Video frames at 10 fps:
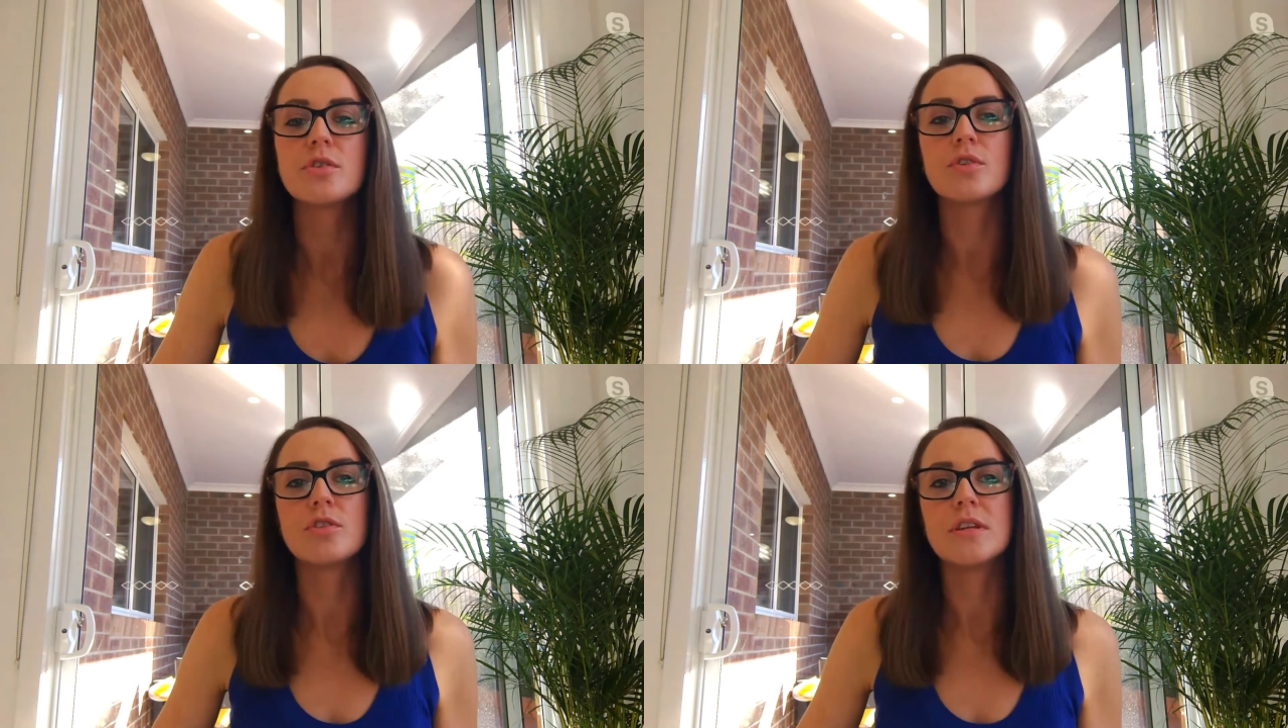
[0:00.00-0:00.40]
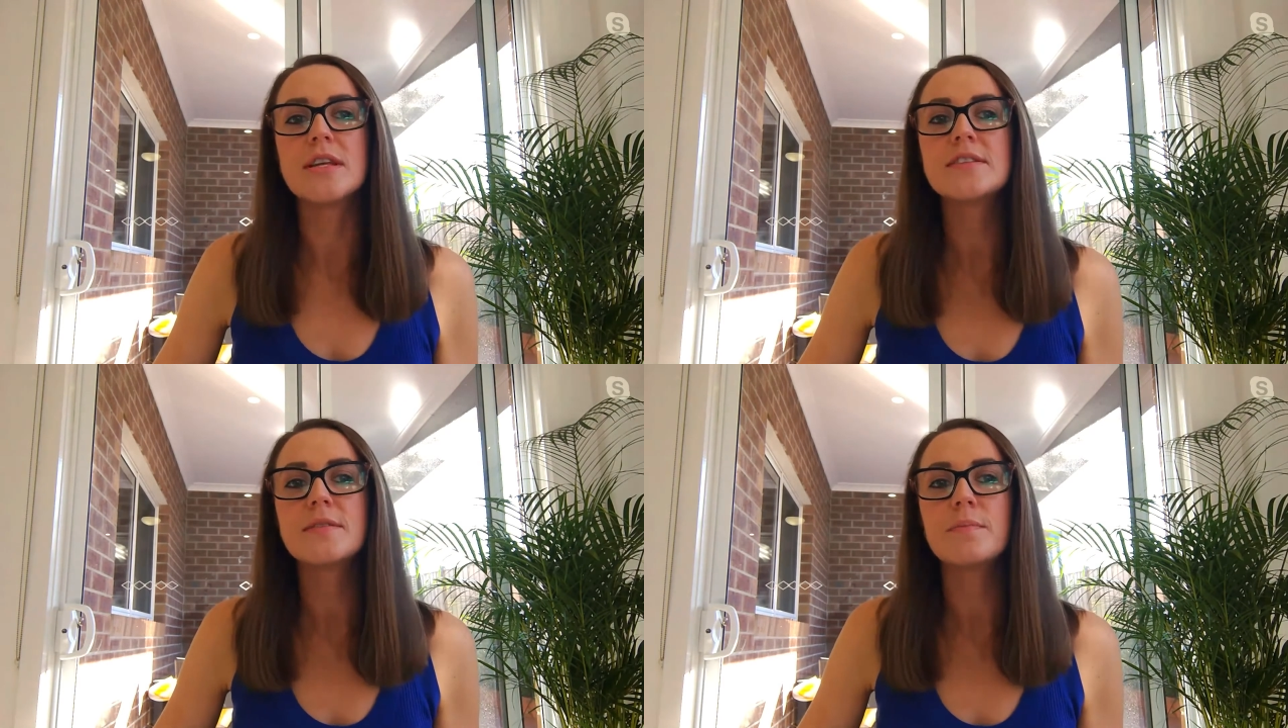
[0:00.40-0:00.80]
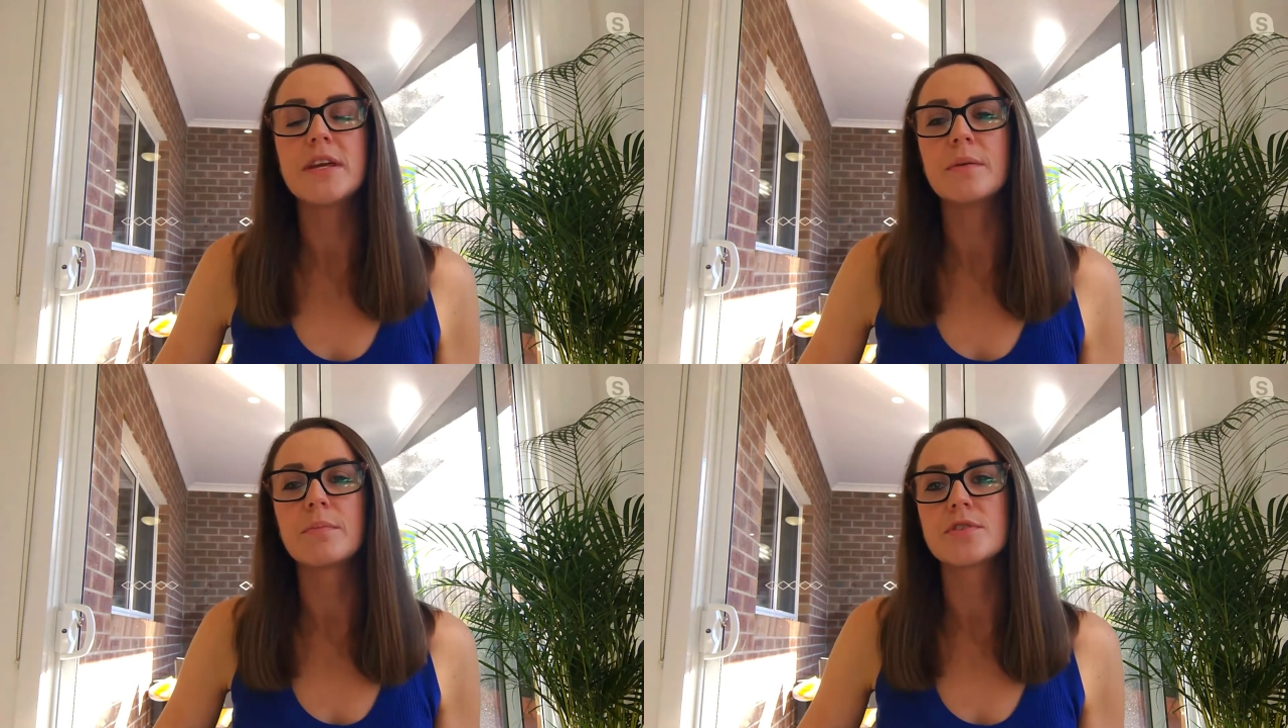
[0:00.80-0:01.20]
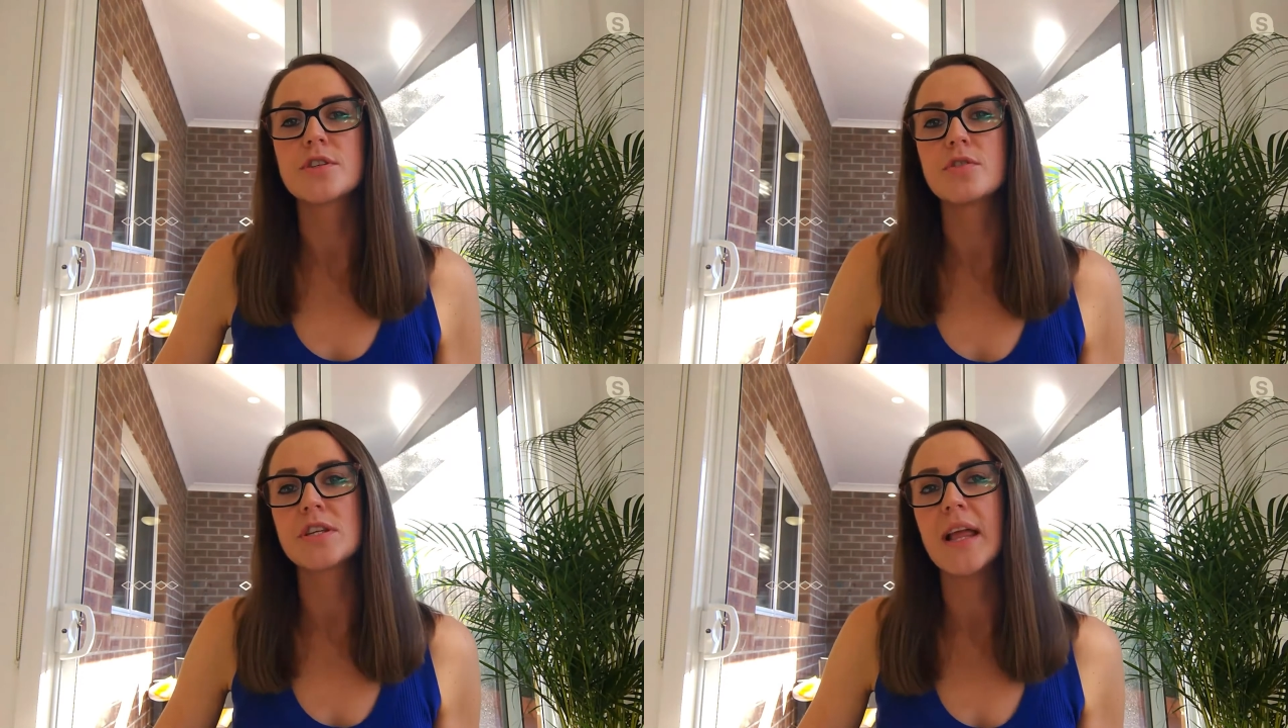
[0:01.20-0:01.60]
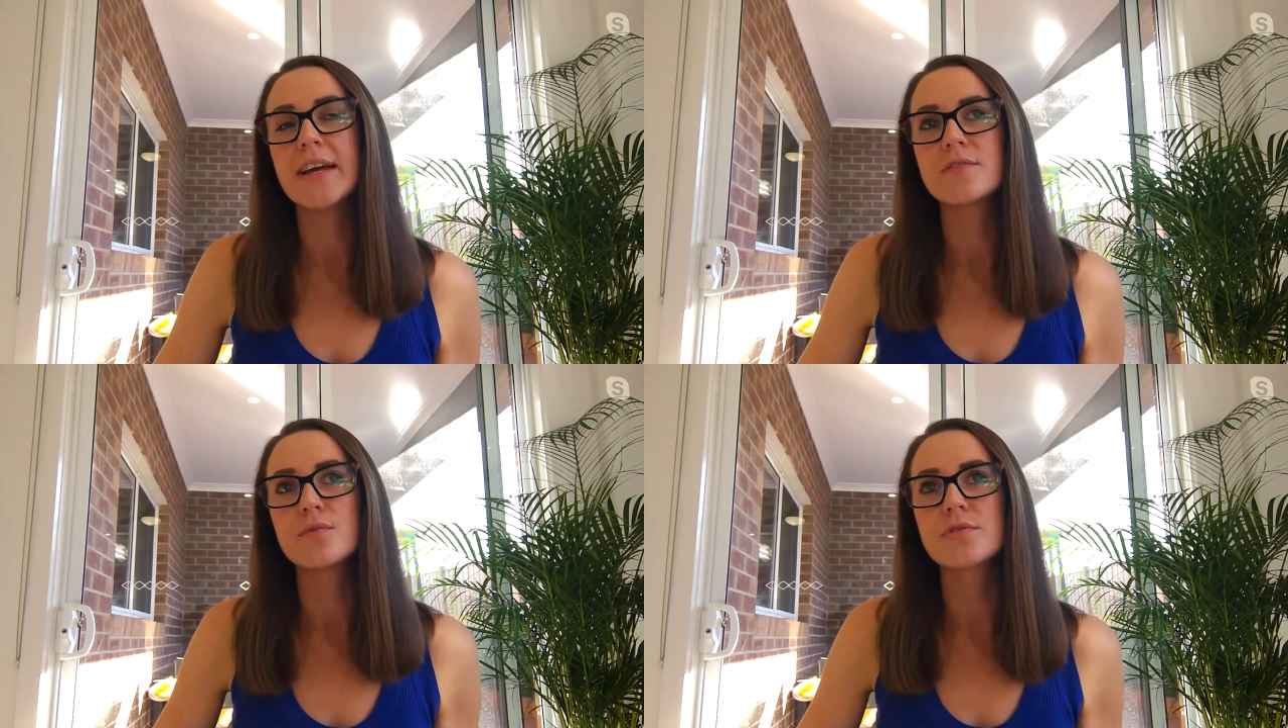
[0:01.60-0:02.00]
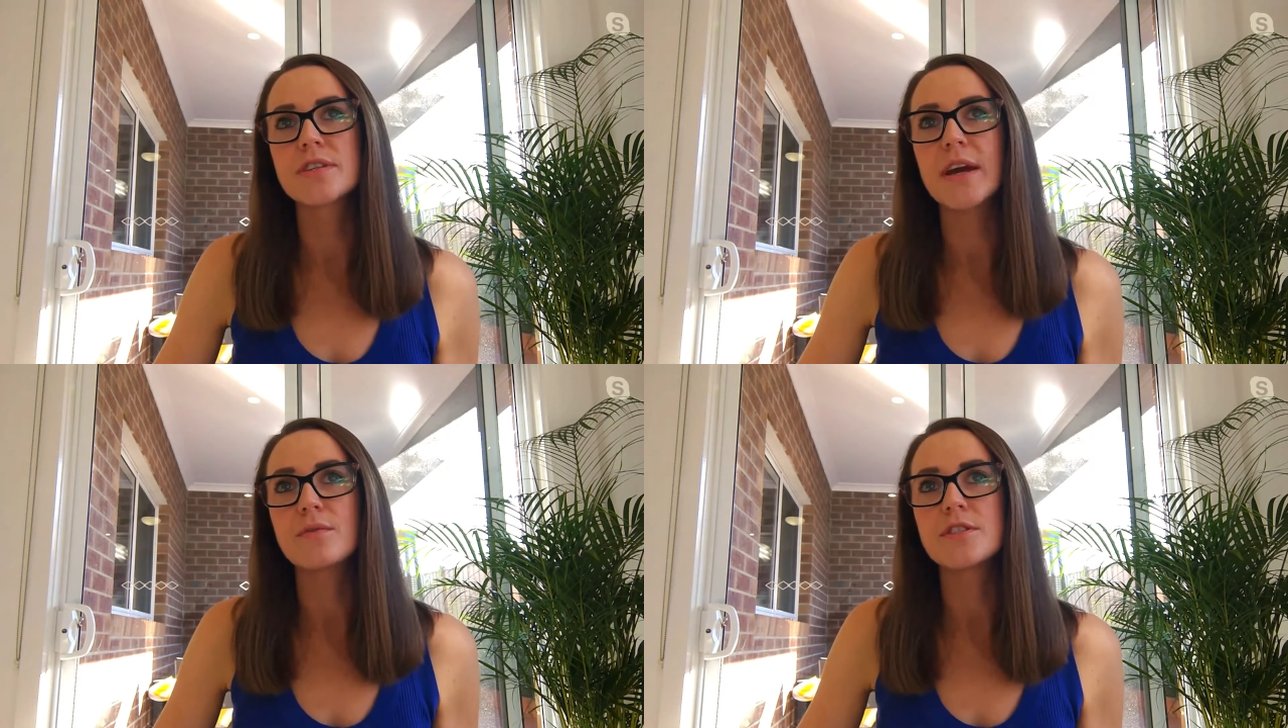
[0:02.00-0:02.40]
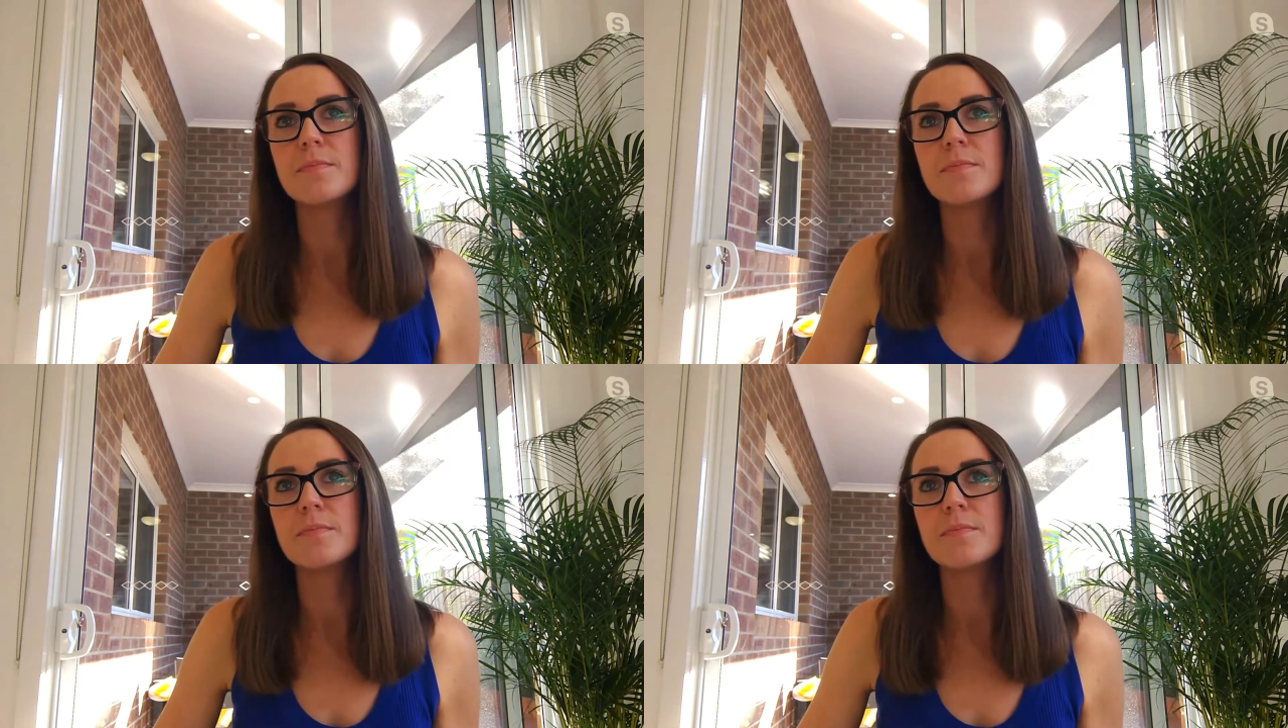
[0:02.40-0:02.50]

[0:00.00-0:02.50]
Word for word: You know, you need to be able to utilize those skills